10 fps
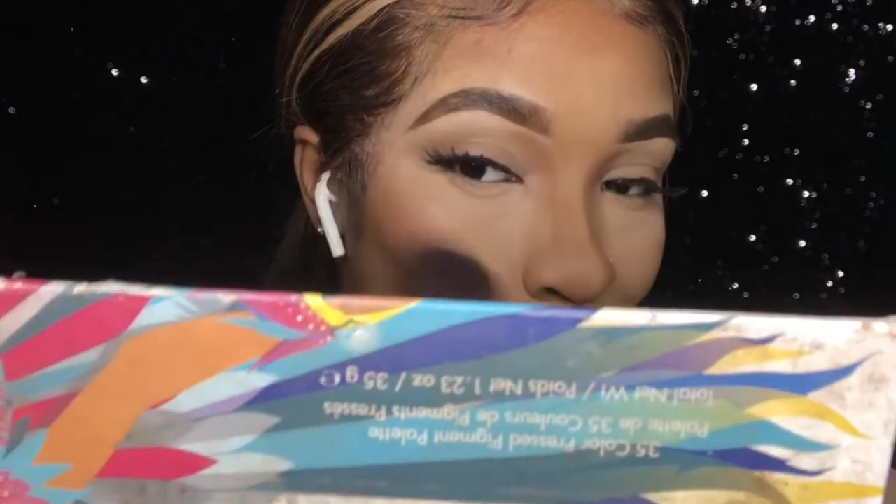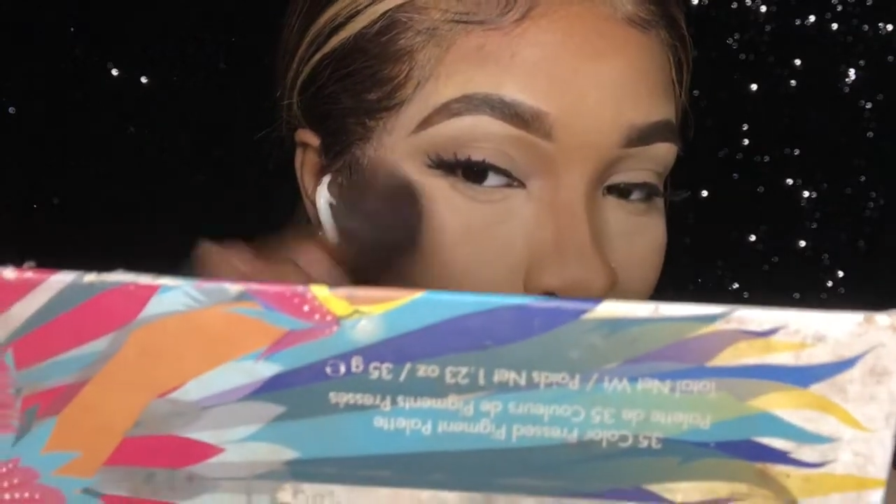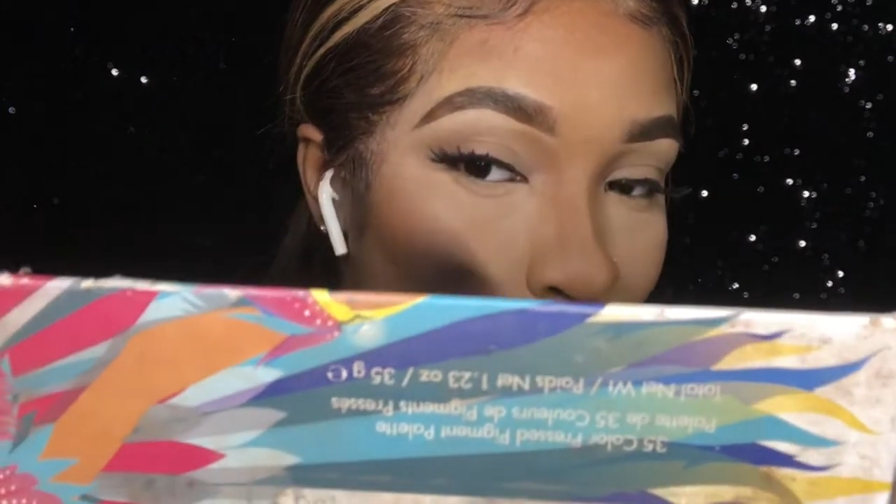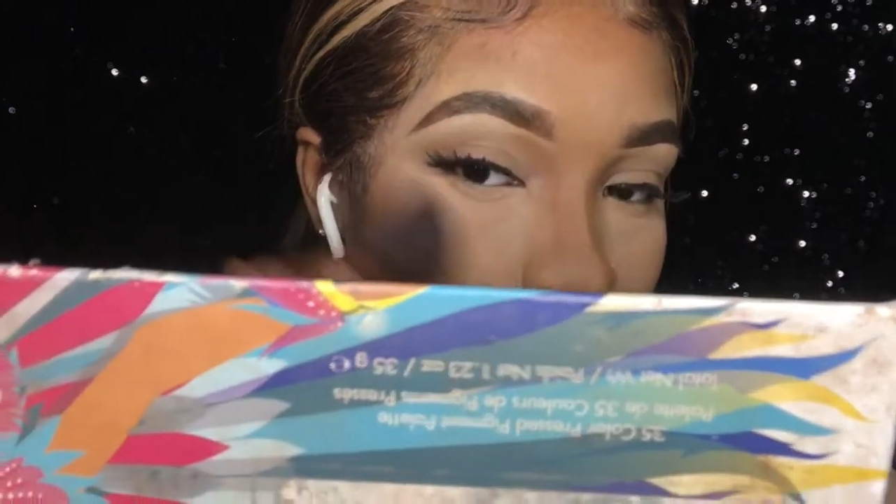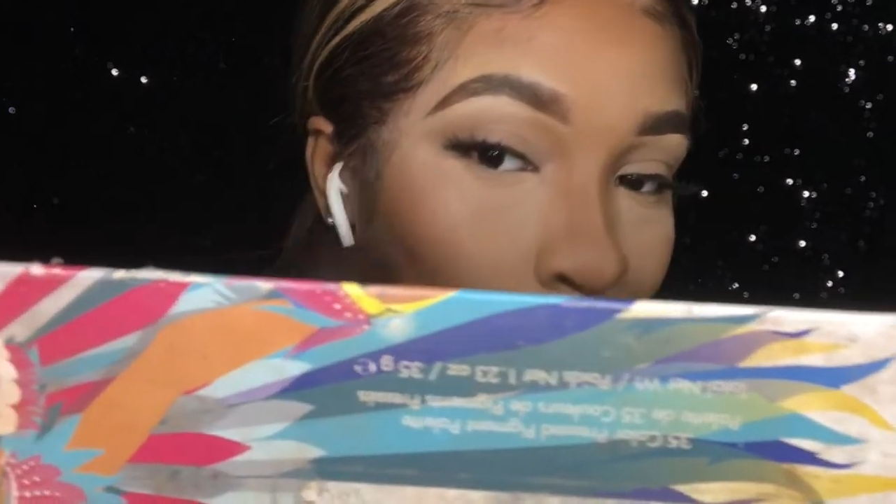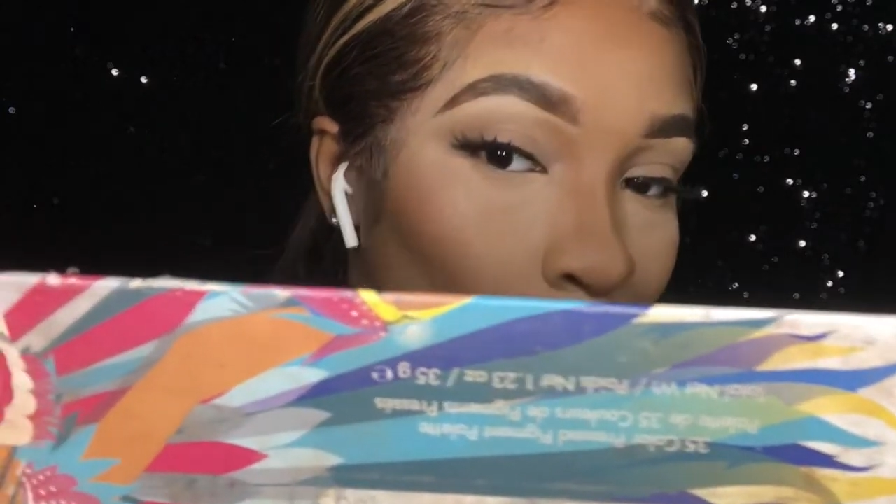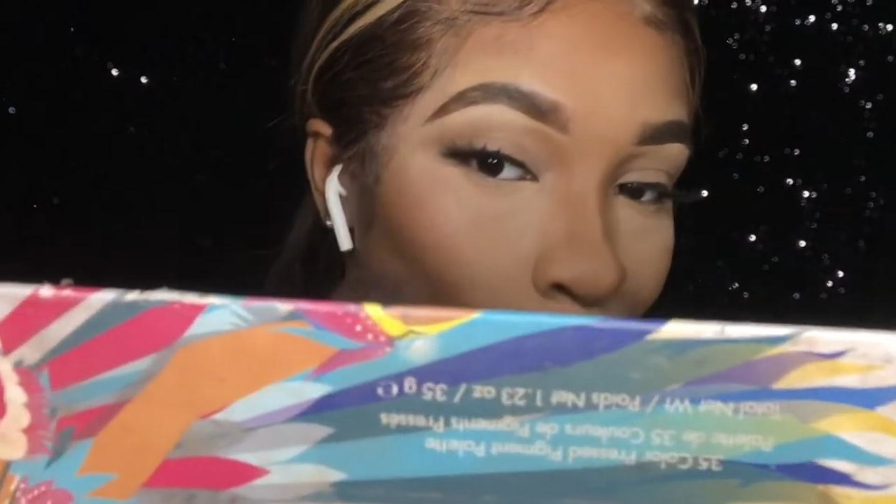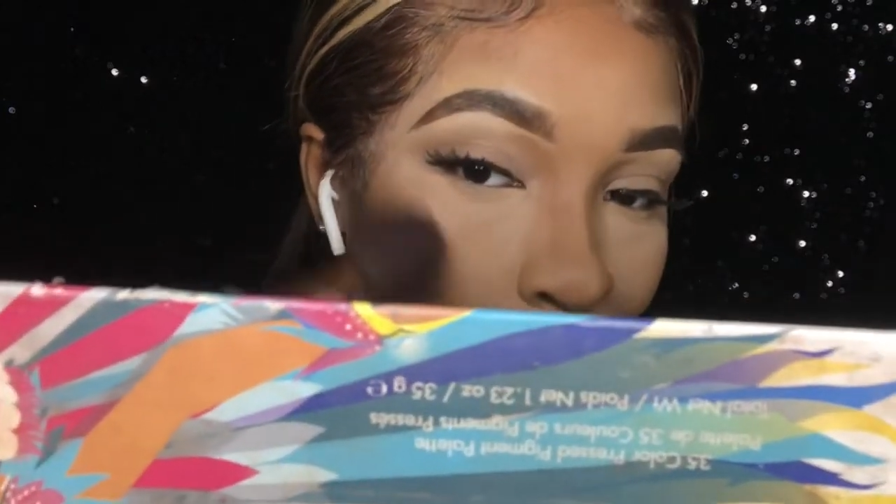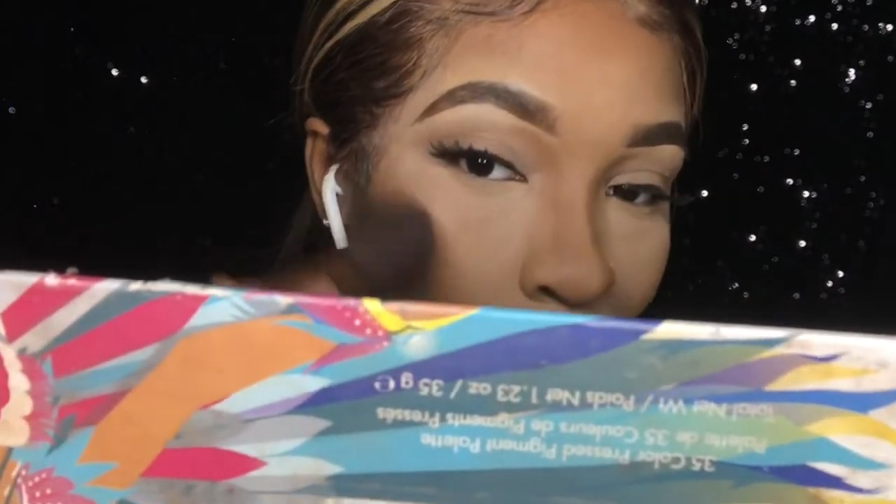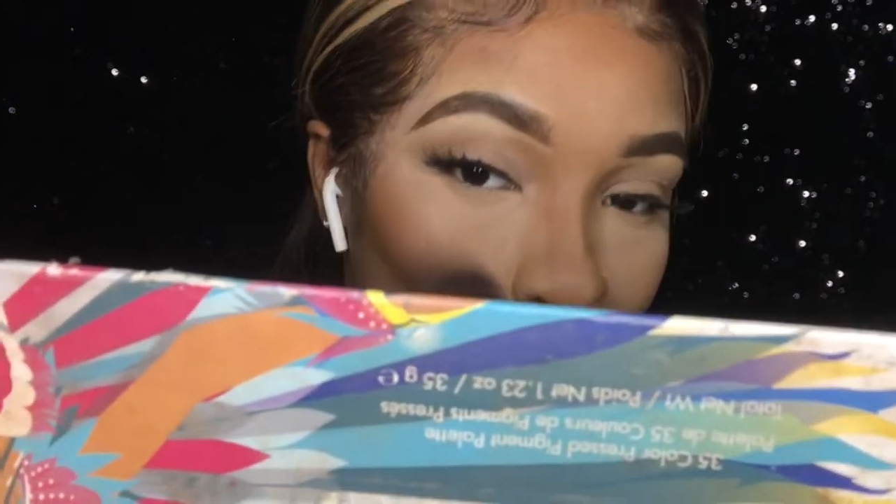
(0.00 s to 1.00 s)
taking this
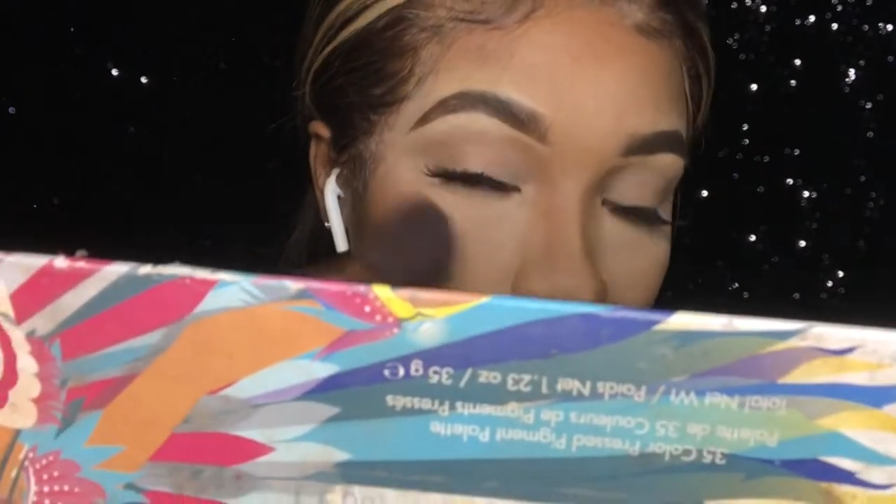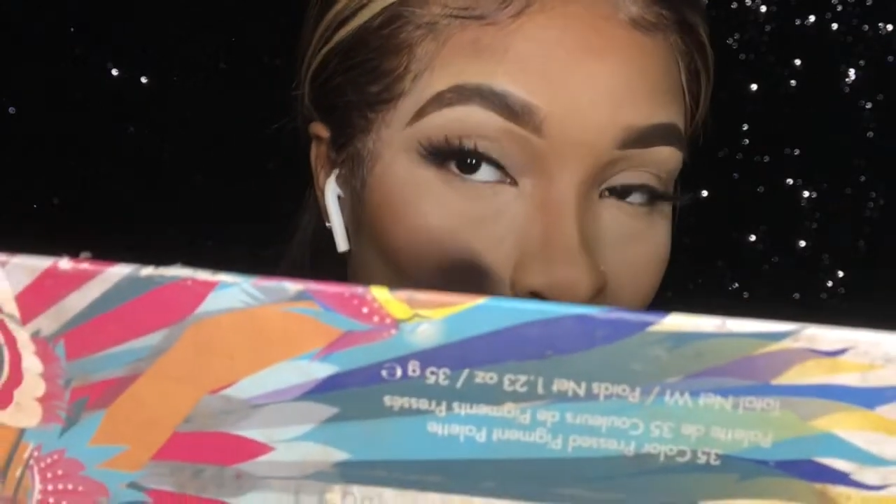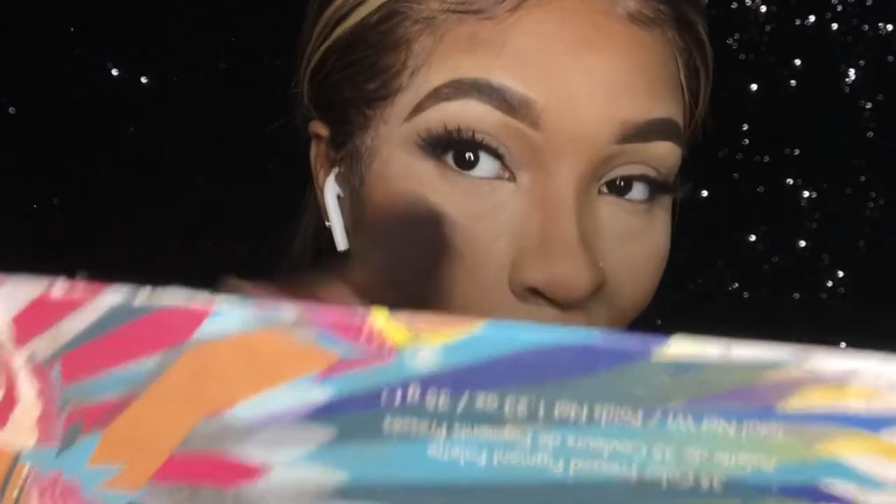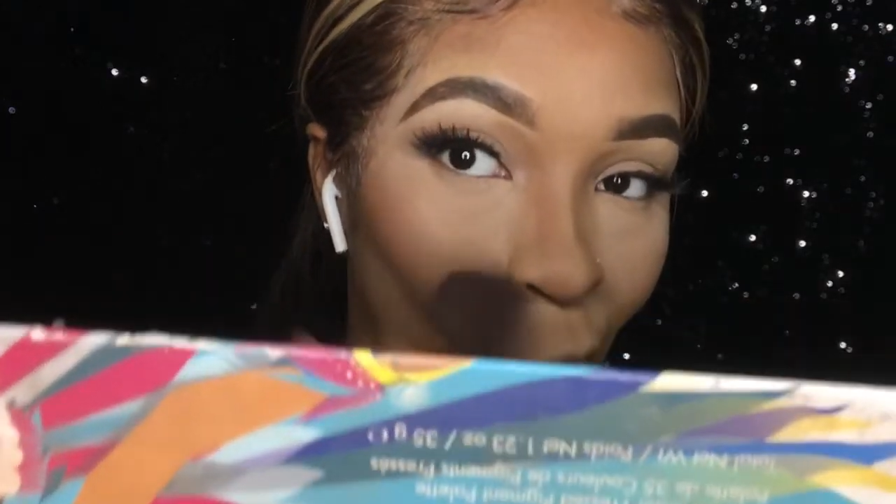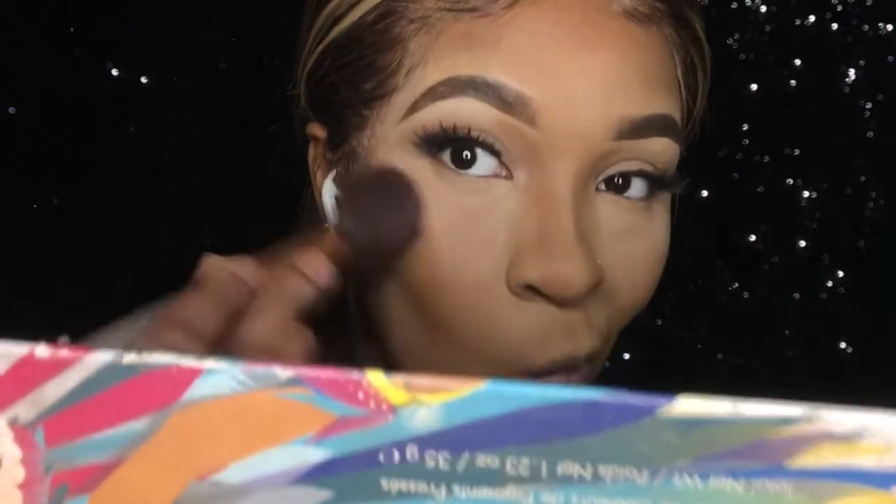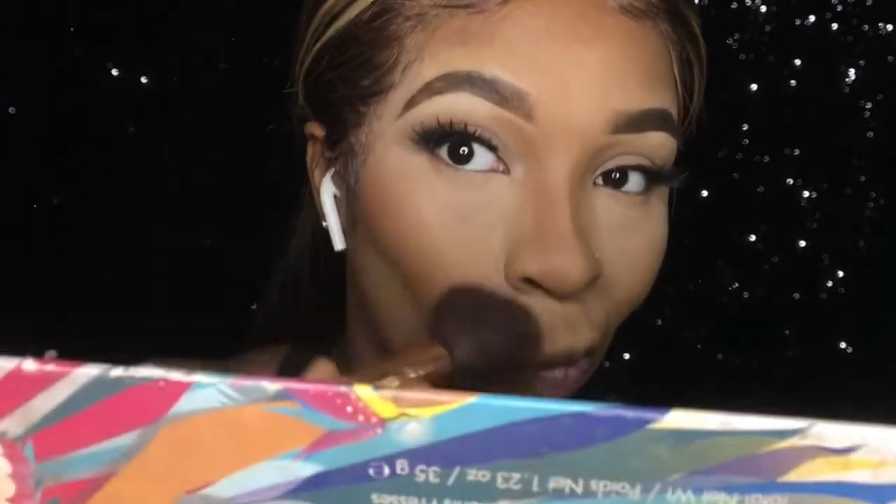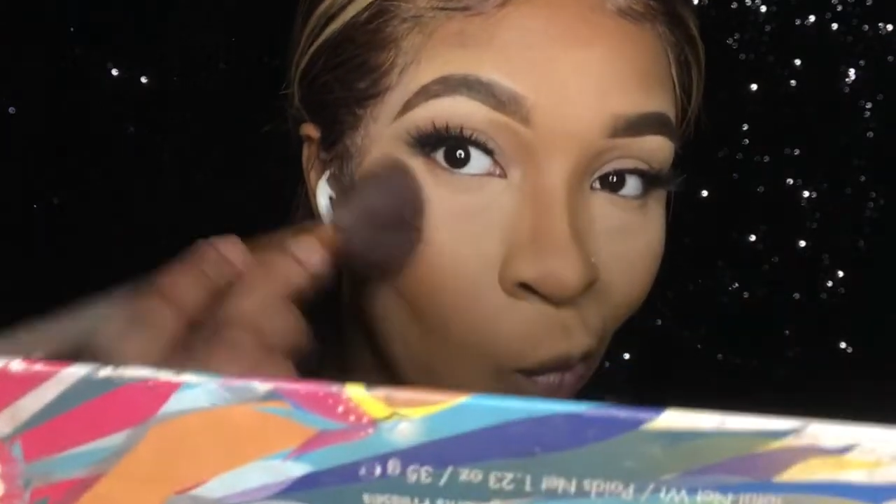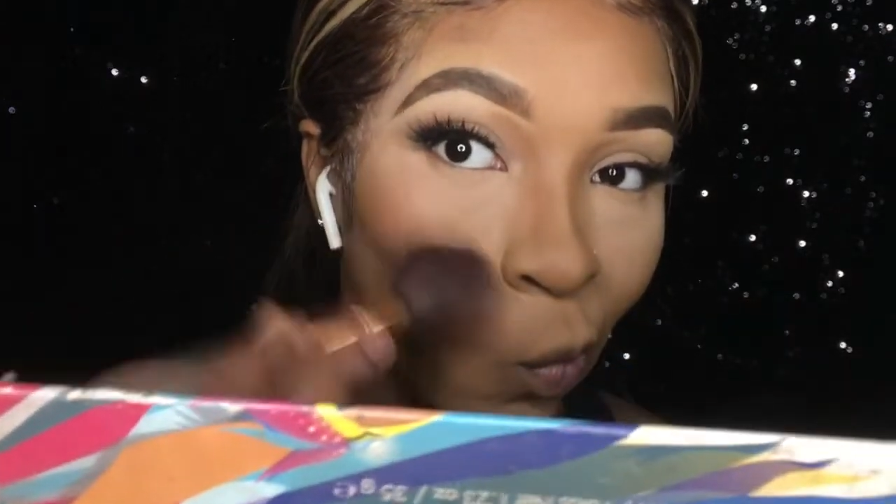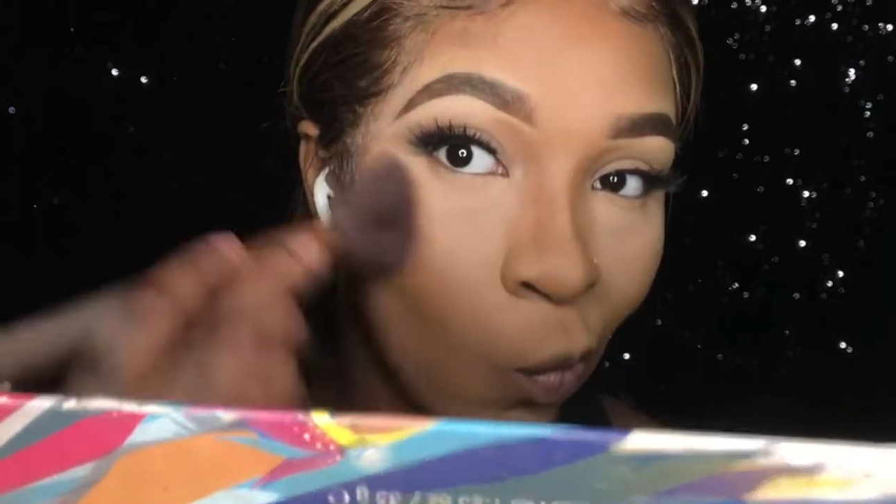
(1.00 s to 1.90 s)
BH Cosmetics Take Me